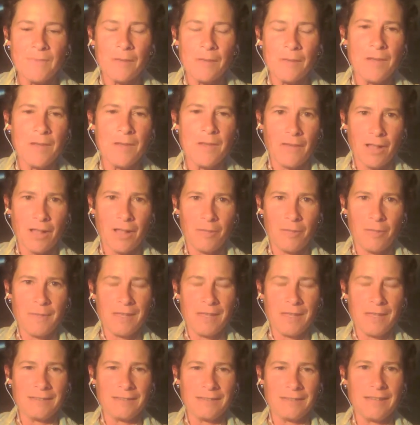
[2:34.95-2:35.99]
we've all
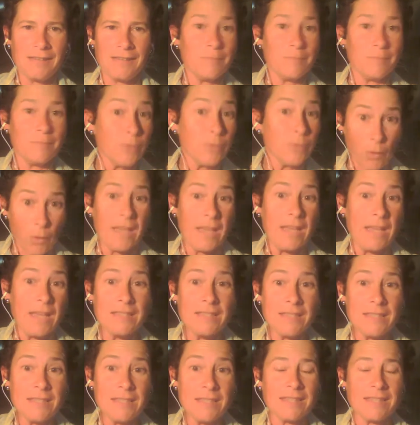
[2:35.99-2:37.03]
been
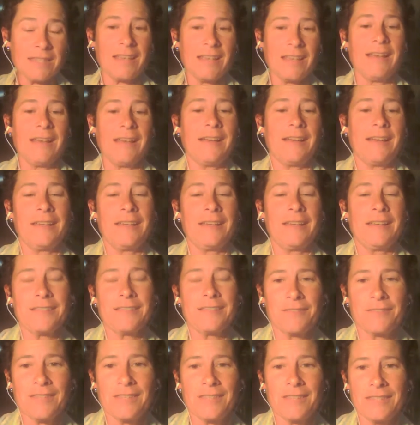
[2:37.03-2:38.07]
employees.
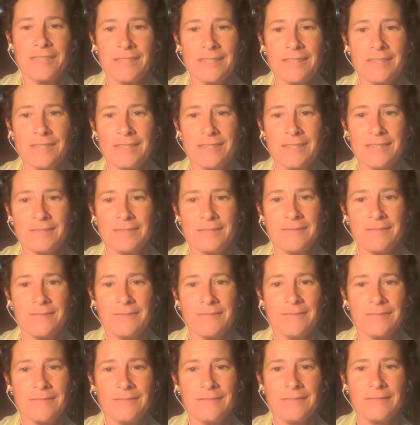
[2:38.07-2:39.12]
So this is
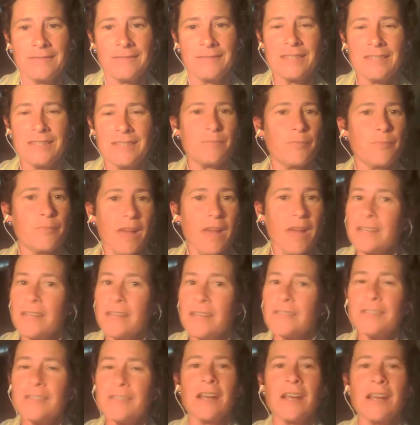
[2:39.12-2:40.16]
brand
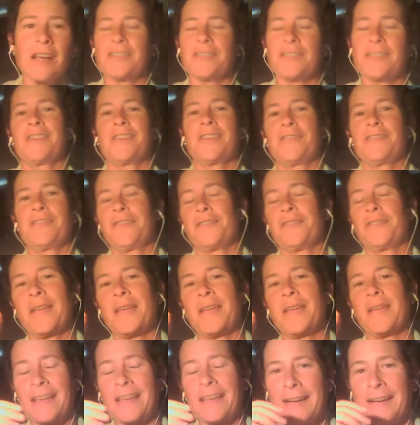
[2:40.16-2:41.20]
new territory for
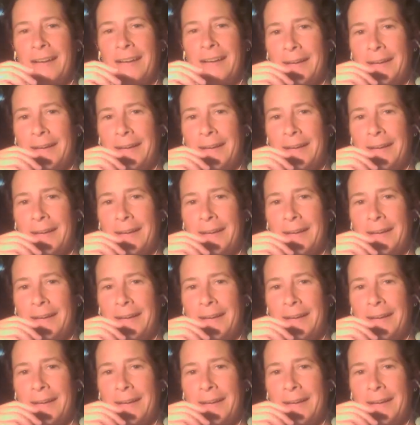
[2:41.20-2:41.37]
me.